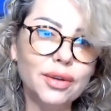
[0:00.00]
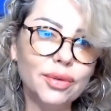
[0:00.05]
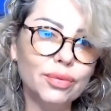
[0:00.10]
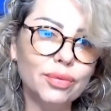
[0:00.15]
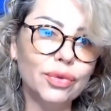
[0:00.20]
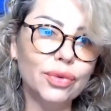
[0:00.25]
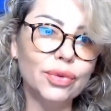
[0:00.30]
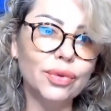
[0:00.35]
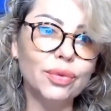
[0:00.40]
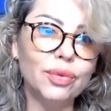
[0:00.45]

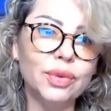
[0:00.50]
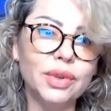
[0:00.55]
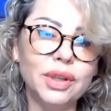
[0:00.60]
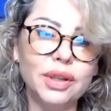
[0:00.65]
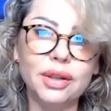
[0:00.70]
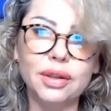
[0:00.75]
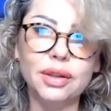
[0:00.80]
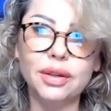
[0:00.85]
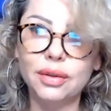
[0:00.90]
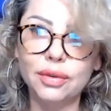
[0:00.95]
will
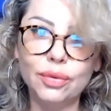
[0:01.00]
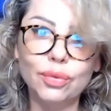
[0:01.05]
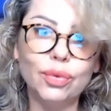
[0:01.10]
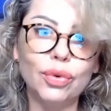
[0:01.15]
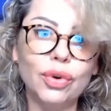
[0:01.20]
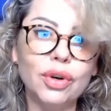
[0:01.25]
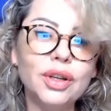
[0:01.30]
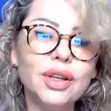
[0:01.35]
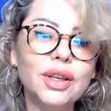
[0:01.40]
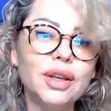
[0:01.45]
be
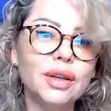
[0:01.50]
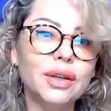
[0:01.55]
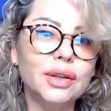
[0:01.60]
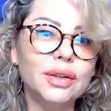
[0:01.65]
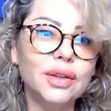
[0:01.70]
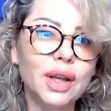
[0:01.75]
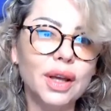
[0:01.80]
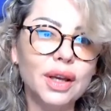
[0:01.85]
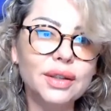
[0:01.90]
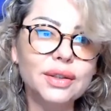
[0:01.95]
working
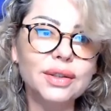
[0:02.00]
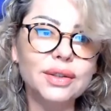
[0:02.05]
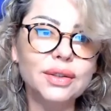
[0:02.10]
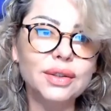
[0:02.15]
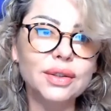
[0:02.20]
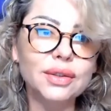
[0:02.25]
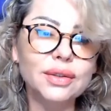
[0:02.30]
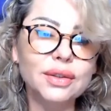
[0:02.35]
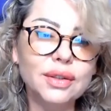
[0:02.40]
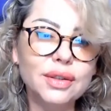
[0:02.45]
and
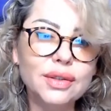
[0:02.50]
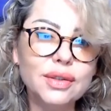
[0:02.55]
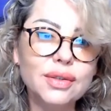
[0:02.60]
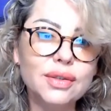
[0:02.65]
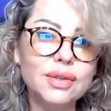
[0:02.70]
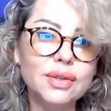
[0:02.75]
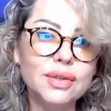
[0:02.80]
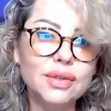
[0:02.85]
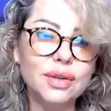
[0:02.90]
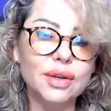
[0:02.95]
editing
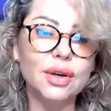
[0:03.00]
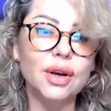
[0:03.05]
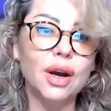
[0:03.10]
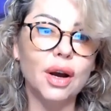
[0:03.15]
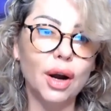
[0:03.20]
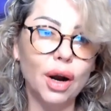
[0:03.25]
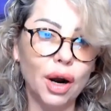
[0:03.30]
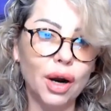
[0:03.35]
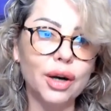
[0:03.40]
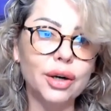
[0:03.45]
this
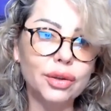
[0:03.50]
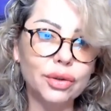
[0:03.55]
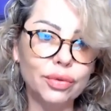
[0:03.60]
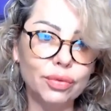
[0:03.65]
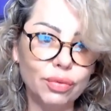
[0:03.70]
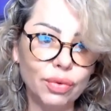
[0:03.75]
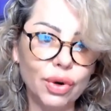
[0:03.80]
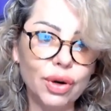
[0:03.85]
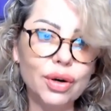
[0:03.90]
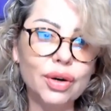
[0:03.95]

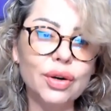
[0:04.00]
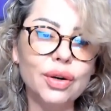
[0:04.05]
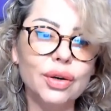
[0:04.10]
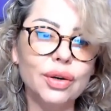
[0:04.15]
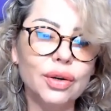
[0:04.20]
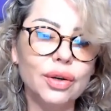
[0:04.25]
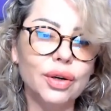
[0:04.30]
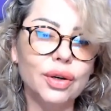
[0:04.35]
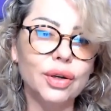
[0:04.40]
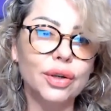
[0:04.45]

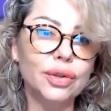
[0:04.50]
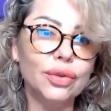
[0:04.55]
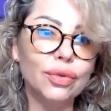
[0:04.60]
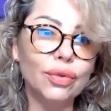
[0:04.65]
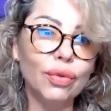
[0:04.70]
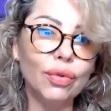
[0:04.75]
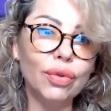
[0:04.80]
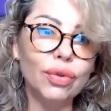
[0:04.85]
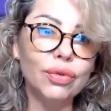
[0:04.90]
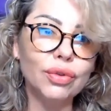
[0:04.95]
artwork
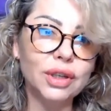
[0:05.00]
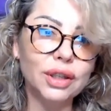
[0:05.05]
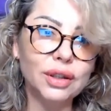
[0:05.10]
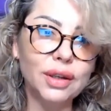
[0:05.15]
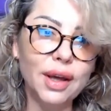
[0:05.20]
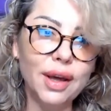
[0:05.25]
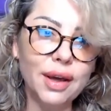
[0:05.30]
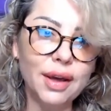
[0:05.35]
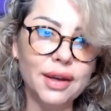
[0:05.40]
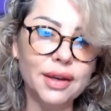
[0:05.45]
2-3
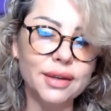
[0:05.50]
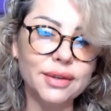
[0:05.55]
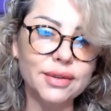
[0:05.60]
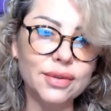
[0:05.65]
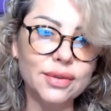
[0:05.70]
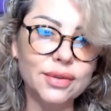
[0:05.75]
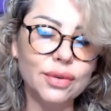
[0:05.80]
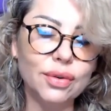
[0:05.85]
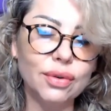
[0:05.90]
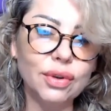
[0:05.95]

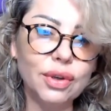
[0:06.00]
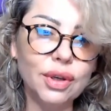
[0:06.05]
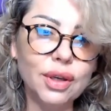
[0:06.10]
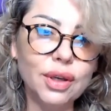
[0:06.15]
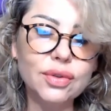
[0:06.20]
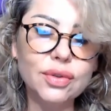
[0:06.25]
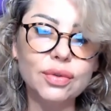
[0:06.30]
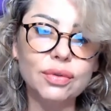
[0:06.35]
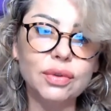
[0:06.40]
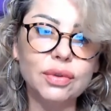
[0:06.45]
days. Okay,
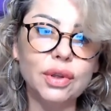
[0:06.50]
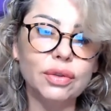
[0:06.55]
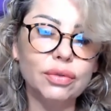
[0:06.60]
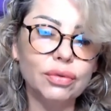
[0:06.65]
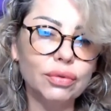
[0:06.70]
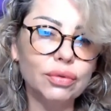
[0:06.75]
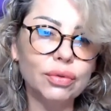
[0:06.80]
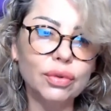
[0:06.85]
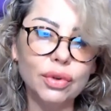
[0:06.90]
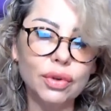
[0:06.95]
so they
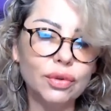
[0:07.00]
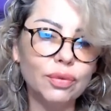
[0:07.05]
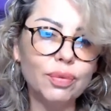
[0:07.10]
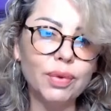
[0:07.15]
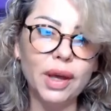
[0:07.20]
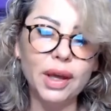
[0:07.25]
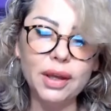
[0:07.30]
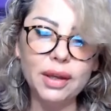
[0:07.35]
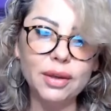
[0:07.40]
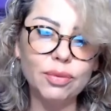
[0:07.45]
do not
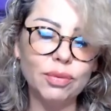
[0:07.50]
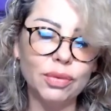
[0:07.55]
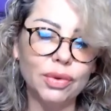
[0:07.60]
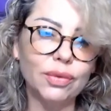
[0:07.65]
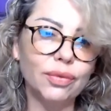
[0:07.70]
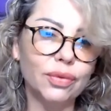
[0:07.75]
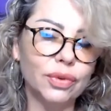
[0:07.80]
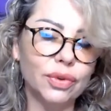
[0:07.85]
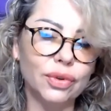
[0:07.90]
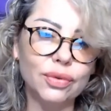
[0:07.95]
paying me
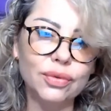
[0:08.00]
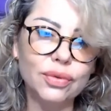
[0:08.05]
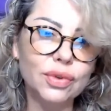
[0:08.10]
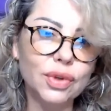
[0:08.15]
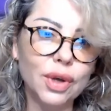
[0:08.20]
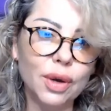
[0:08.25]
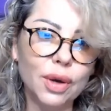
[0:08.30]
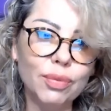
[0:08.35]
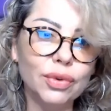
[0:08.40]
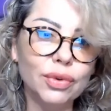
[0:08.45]
for those
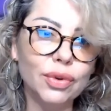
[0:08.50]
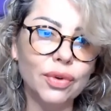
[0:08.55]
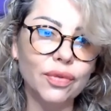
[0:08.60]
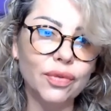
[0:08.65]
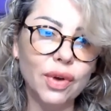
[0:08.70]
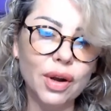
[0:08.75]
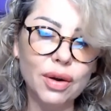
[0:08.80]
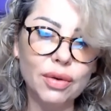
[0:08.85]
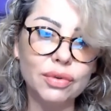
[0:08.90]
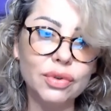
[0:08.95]
couple of
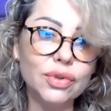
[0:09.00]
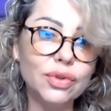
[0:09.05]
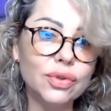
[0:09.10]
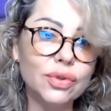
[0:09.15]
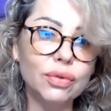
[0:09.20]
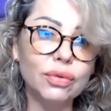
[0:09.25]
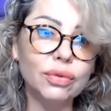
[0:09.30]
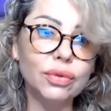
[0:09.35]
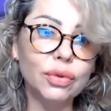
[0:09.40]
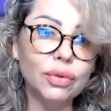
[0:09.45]
hours.
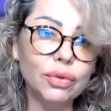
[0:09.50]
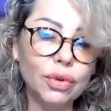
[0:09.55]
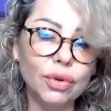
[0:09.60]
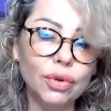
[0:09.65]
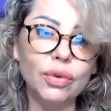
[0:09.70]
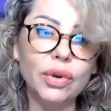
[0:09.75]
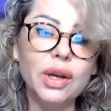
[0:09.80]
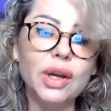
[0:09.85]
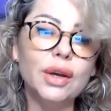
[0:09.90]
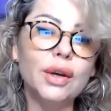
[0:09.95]

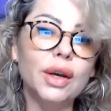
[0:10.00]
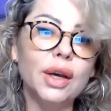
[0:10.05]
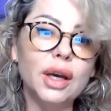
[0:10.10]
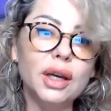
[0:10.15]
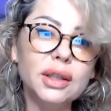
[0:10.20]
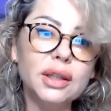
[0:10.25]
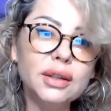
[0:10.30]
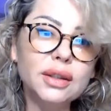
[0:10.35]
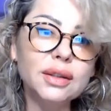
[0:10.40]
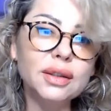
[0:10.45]
No.
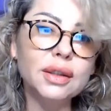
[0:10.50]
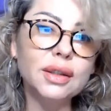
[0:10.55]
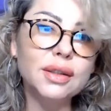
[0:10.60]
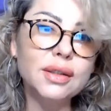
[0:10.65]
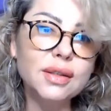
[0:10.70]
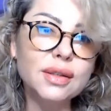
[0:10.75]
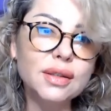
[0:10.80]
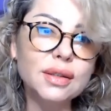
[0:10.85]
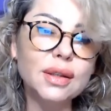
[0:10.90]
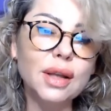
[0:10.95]
Editing
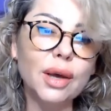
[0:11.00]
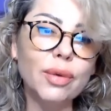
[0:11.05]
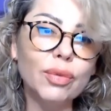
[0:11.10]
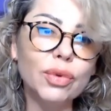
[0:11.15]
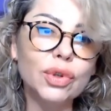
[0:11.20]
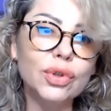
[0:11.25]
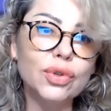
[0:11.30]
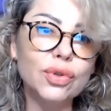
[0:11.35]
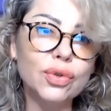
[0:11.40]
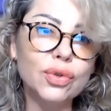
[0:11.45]
is a
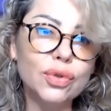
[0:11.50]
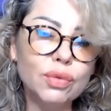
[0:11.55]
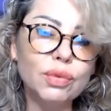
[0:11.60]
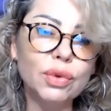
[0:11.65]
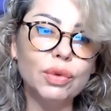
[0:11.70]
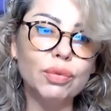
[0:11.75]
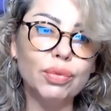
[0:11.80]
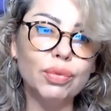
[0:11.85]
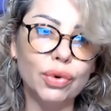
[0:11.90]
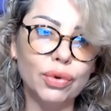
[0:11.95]

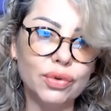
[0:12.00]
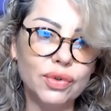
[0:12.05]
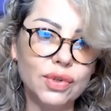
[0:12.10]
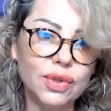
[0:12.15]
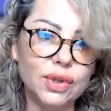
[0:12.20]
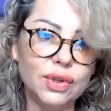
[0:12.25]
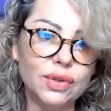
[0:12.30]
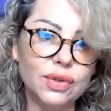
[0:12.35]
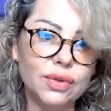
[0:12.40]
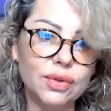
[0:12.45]
time-consuming
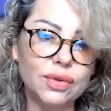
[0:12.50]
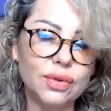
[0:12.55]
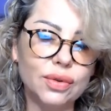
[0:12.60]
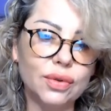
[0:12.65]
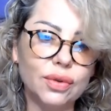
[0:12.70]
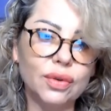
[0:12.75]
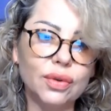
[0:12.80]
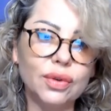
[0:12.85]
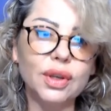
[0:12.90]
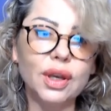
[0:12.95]
process.
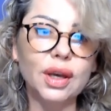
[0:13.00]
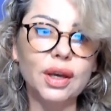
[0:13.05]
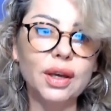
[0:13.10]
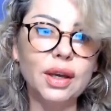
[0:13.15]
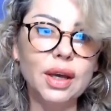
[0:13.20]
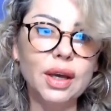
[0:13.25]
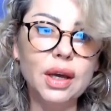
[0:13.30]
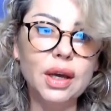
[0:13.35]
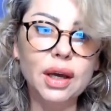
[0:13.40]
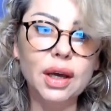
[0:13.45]

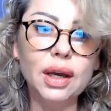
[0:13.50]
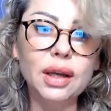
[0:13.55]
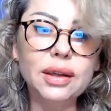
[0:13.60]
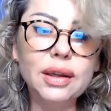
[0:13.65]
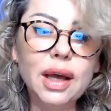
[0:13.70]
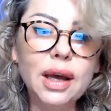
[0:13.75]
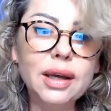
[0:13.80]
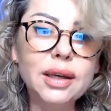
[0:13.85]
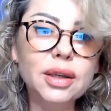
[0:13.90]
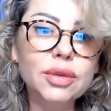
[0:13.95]
Okay,
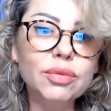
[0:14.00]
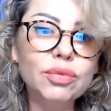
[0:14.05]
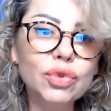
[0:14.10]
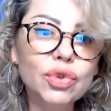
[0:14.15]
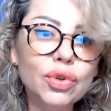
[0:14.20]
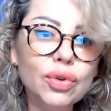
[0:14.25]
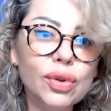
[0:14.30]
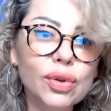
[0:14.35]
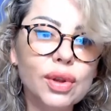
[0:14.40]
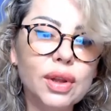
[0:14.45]
and I am
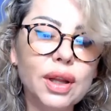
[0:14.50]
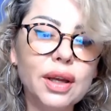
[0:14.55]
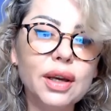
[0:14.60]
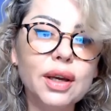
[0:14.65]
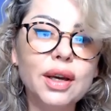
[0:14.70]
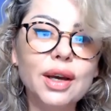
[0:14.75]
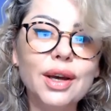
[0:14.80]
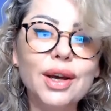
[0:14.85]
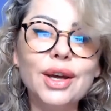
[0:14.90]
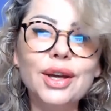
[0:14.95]
not
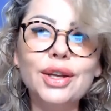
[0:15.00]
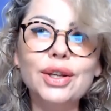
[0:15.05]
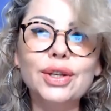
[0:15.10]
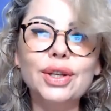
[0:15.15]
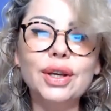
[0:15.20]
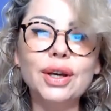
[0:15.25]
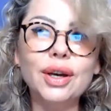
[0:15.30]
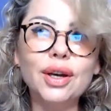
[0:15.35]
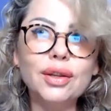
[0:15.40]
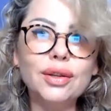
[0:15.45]
like
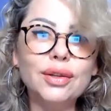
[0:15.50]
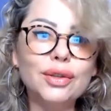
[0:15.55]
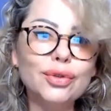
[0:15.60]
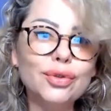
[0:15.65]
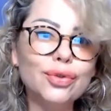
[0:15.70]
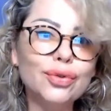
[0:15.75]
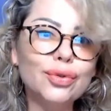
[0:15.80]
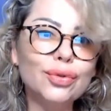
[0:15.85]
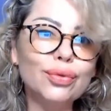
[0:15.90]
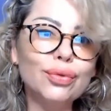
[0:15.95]
any other
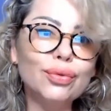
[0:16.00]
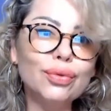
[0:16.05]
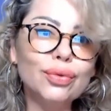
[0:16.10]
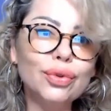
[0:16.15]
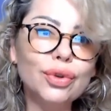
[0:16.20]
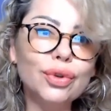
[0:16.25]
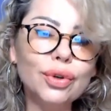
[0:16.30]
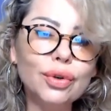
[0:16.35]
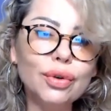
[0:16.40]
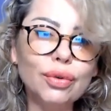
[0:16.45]

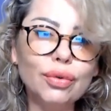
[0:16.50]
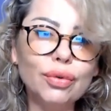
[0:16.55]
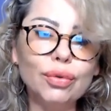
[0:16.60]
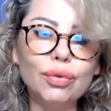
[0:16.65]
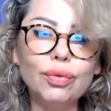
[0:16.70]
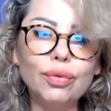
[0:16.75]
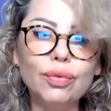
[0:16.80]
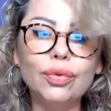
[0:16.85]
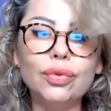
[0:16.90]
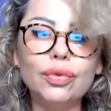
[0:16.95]
studio
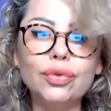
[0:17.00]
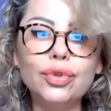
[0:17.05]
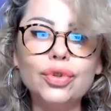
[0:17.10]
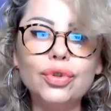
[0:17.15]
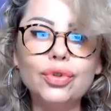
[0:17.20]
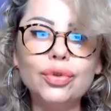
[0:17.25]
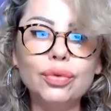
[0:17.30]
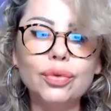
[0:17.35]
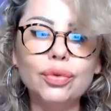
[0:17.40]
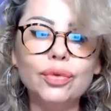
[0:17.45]
who will
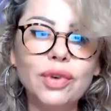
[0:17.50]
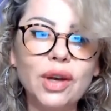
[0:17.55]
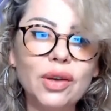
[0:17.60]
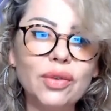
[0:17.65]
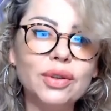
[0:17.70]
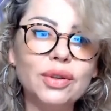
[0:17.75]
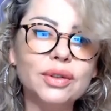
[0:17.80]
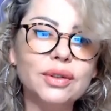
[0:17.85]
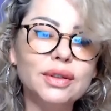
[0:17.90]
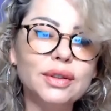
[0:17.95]
shoot
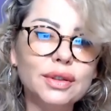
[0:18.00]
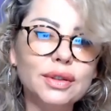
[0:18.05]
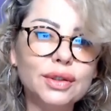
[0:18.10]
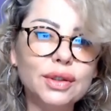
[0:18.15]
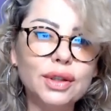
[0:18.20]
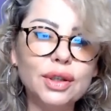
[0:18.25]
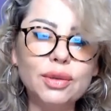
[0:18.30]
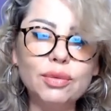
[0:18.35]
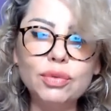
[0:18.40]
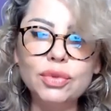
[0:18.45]
500
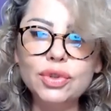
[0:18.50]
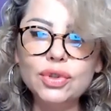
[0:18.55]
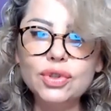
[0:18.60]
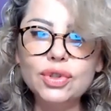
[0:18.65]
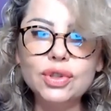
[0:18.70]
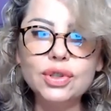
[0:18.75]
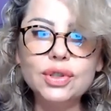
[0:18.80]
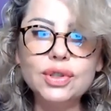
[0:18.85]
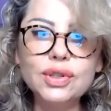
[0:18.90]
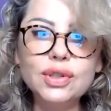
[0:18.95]

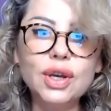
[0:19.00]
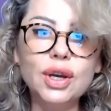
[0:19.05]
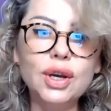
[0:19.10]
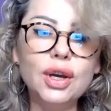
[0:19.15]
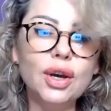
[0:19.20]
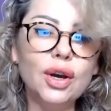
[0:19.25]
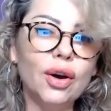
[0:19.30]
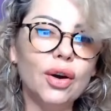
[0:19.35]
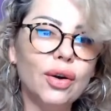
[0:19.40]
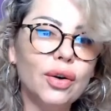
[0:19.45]
images.
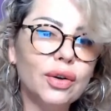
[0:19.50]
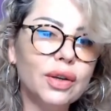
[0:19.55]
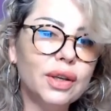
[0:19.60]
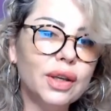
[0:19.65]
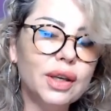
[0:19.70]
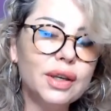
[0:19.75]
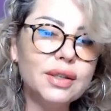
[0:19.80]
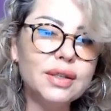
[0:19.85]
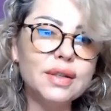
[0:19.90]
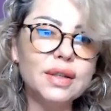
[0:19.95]

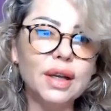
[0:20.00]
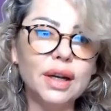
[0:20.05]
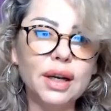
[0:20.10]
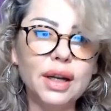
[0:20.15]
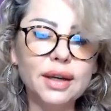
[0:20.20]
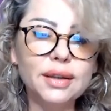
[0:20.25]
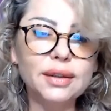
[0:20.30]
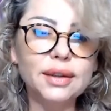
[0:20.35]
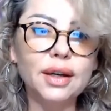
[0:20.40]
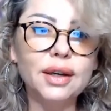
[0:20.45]
Okay,
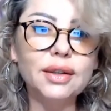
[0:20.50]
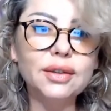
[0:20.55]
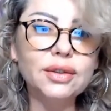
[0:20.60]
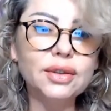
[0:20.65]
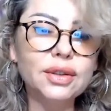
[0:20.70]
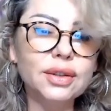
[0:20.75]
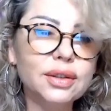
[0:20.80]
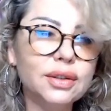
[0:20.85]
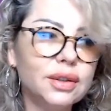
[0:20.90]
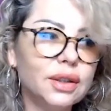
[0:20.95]
select
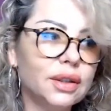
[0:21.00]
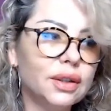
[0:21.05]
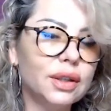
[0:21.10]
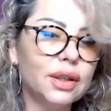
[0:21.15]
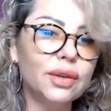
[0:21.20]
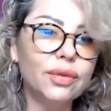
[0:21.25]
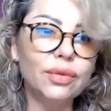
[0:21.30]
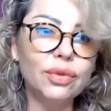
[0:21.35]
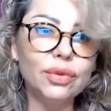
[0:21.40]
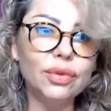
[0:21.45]
100 and
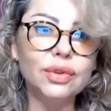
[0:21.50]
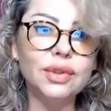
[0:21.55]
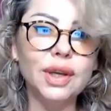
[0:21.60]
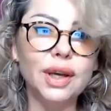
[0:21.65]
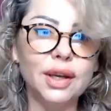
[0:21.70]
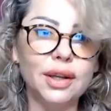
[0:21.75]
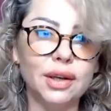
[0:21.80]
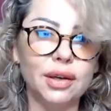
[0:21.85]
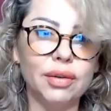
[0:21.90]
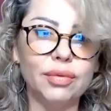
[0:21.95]
give you
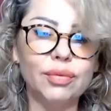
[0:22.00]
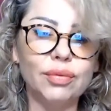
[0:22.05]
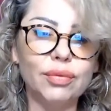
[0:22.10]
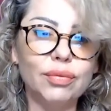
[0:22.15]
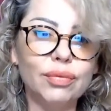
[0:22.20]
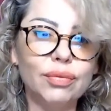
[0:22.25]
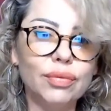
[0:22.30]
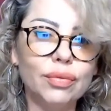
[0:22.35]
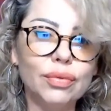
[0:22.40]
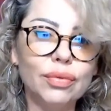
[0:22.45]
10,
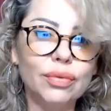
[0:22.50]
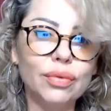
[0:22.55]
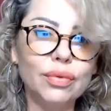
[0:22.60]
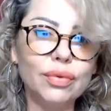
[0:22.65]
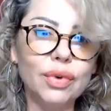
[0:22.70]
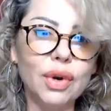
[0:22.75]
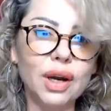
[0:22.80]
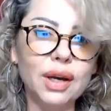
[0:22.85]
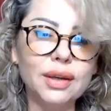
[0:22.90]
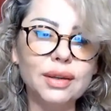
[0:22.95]

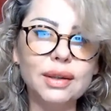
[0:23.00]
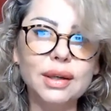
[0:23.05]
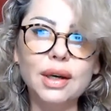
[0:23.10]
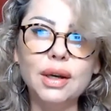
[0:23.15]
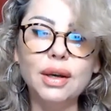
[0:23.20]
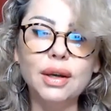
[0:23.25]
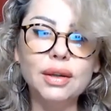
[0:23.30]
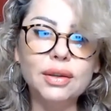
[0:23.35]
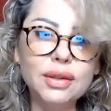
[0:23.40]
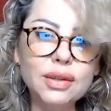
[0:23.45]
right?
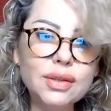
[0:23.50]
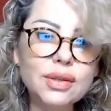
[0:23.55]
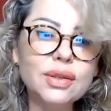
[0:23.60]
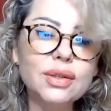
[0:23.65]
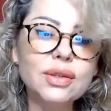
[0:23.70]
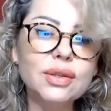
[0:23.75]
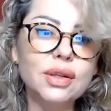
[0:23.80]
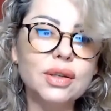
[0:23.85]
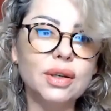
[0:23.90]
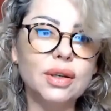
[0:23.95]
This
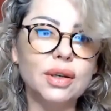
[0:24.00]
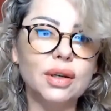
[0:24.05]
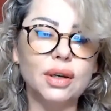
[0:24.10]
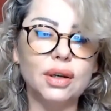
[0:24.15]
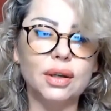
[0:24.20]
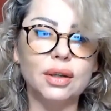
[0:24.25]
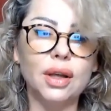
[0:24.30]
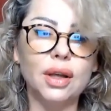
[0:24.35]
is an